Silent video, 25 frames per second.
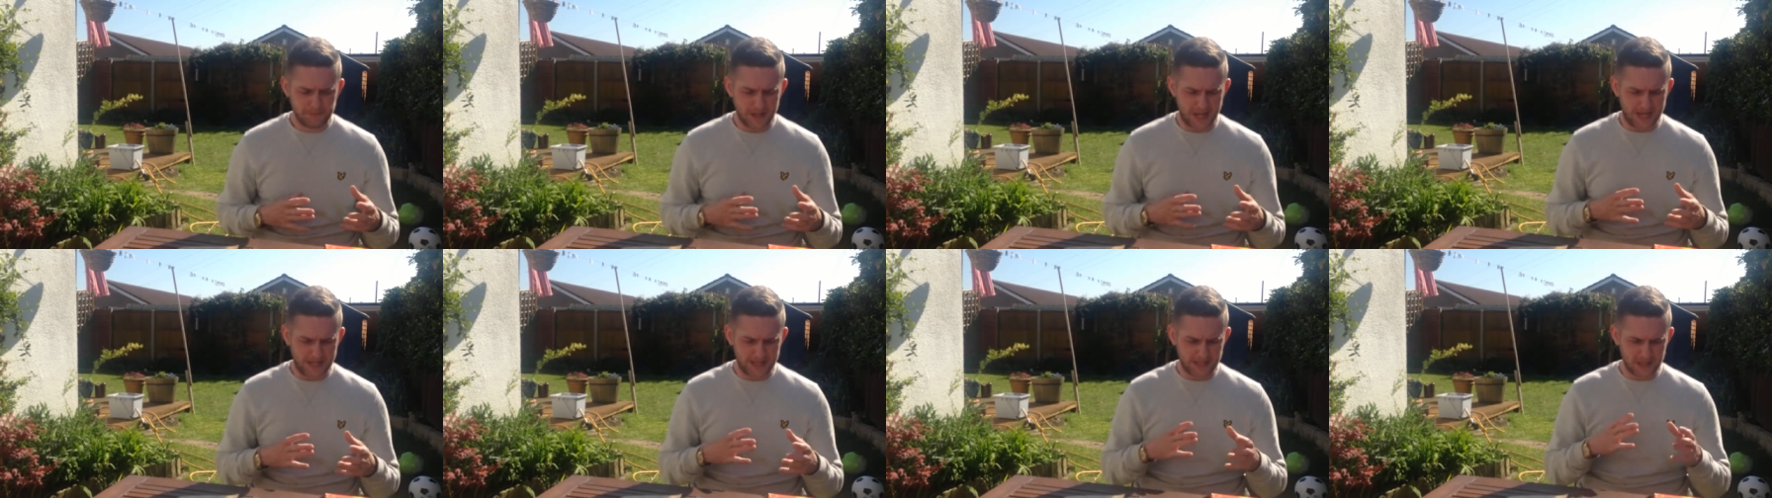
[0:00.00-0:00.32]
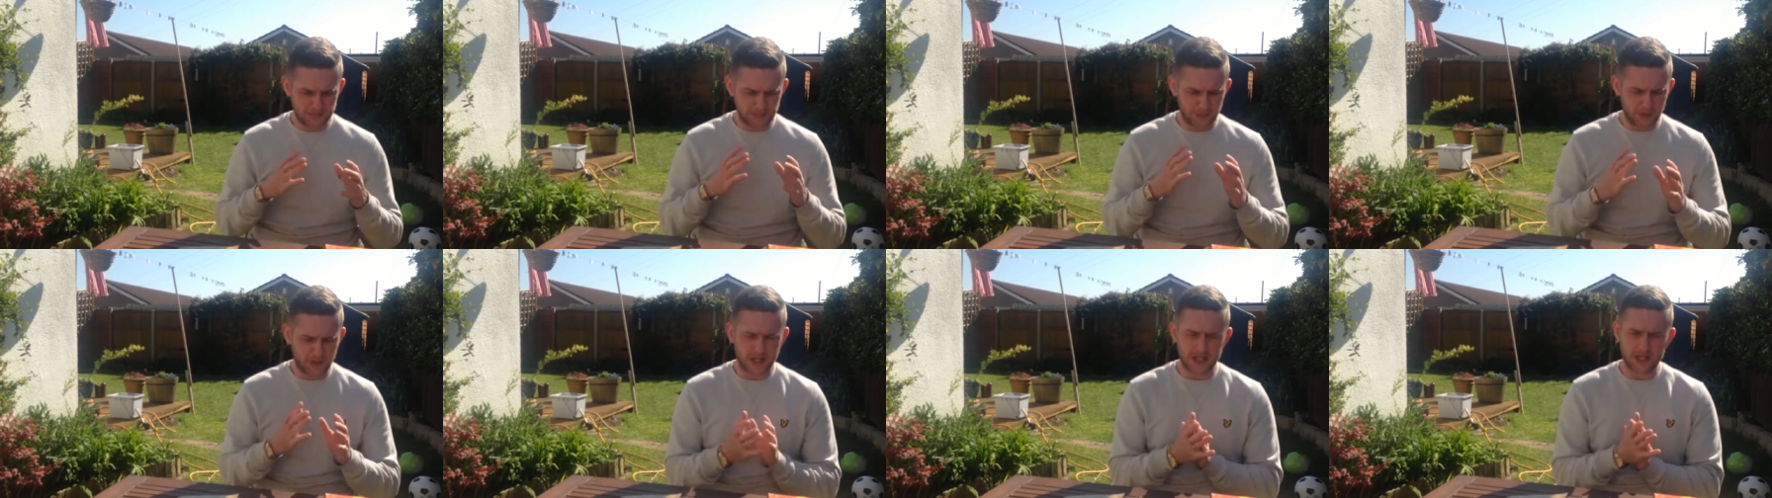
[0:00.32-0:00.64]
And this
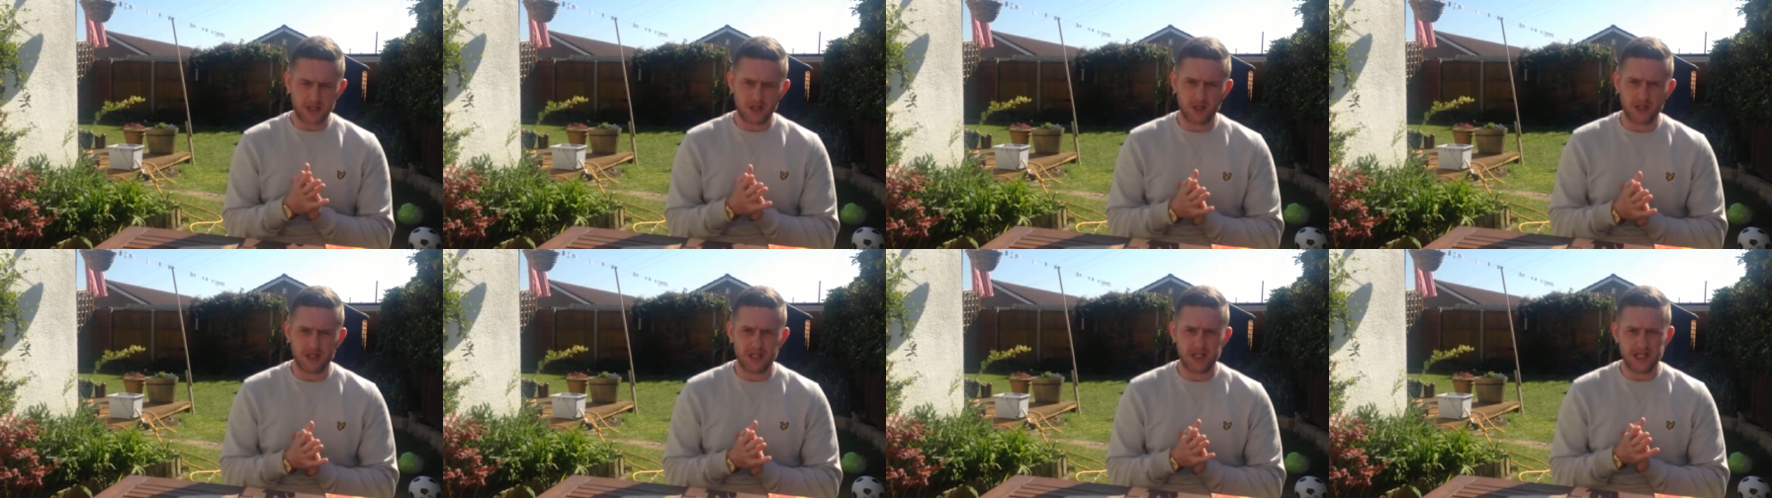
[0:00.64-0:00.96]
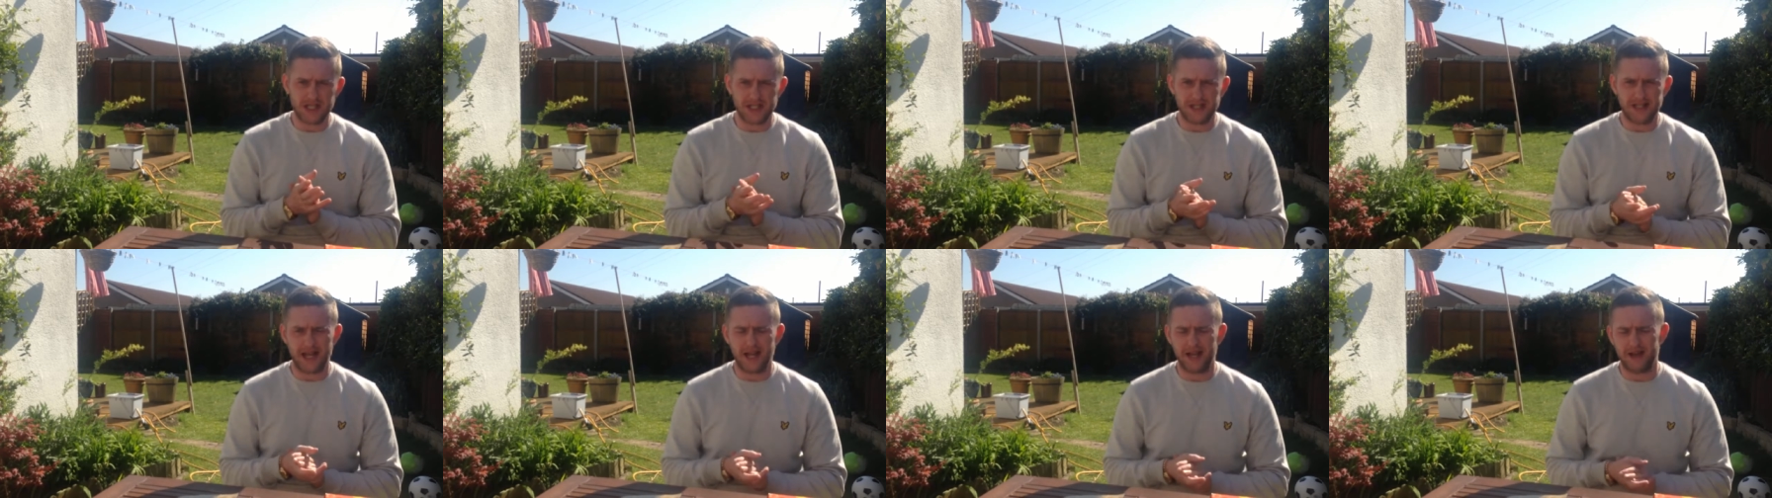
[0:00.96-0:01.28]
book gets you to
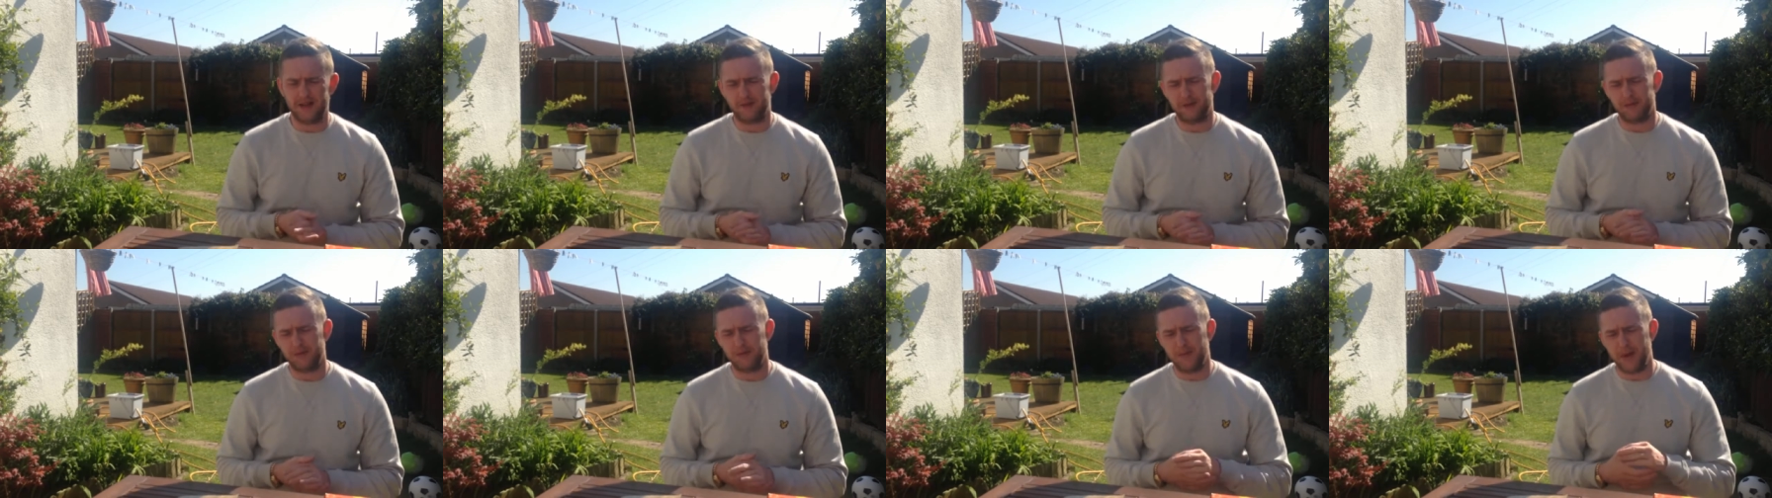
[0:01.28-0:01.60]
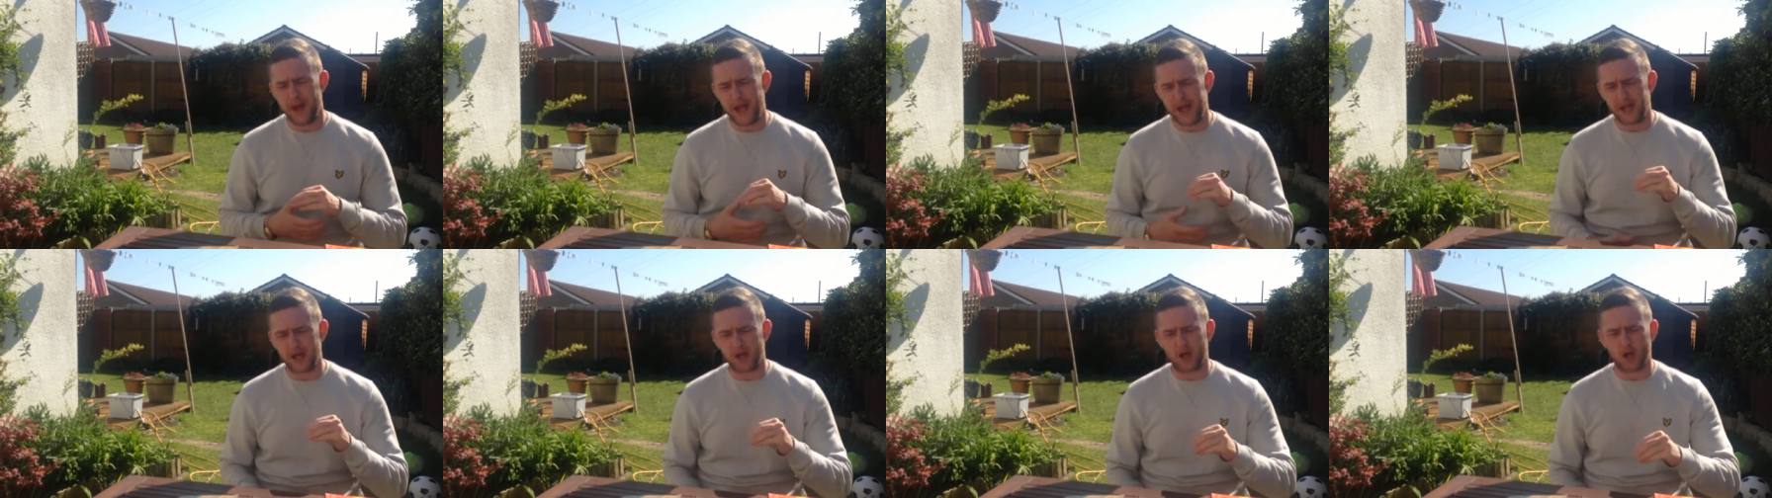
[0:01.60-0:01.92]
sit down and
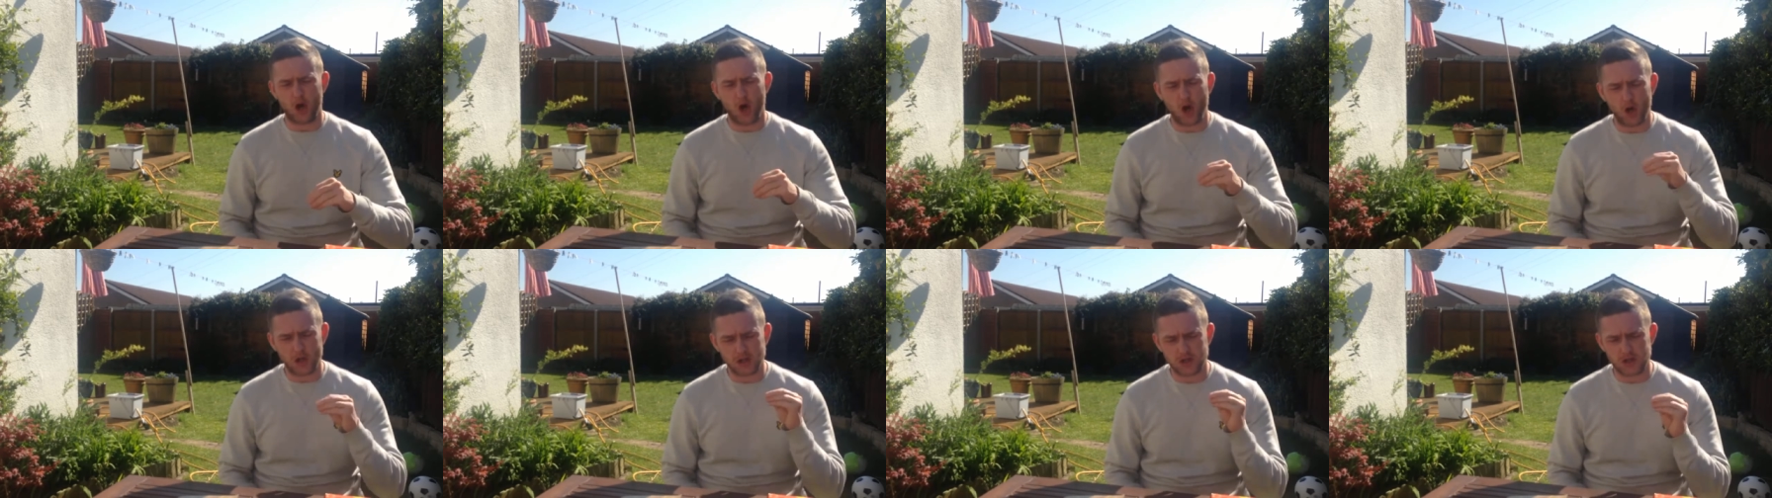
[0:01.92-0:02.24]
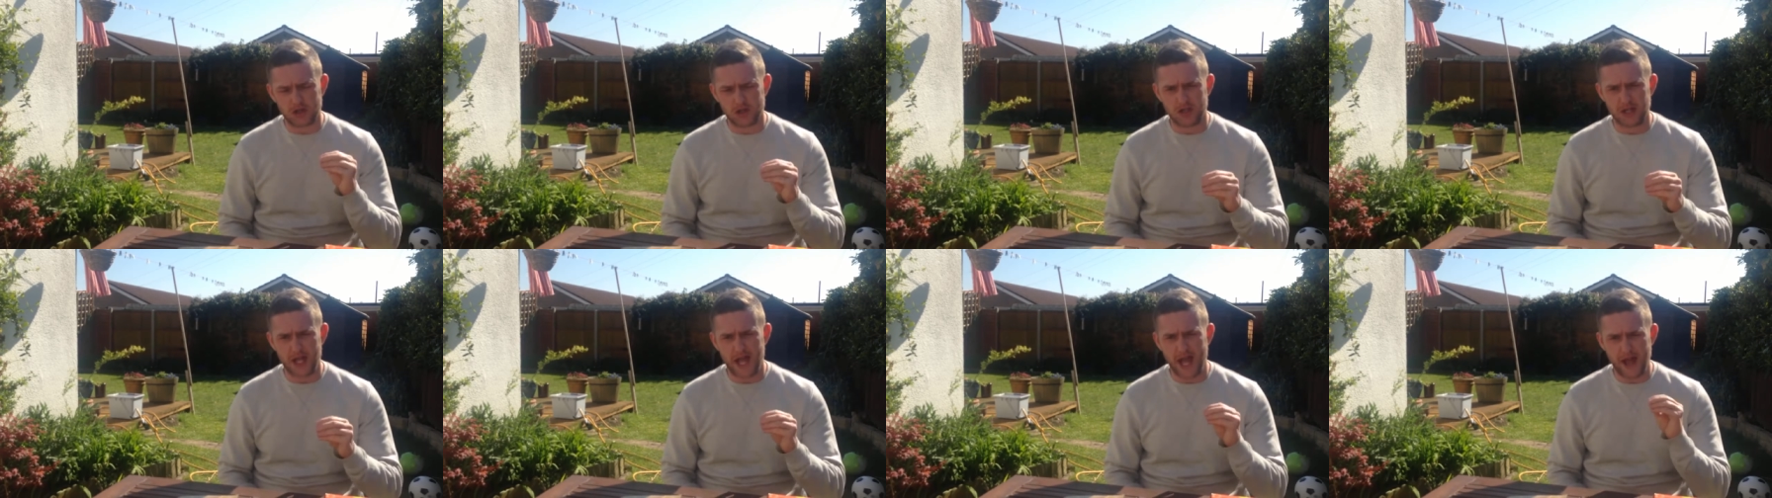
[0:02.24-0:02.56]
make a conscious